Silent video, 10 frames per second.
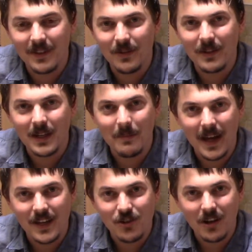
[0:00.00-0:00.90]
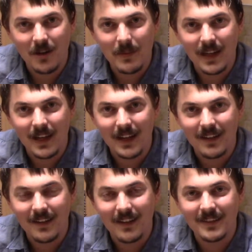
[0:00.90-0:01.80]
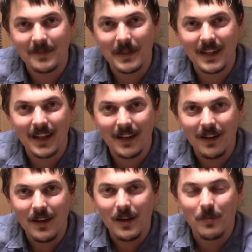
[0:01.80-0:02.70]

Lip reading: doing a bad job at speaking,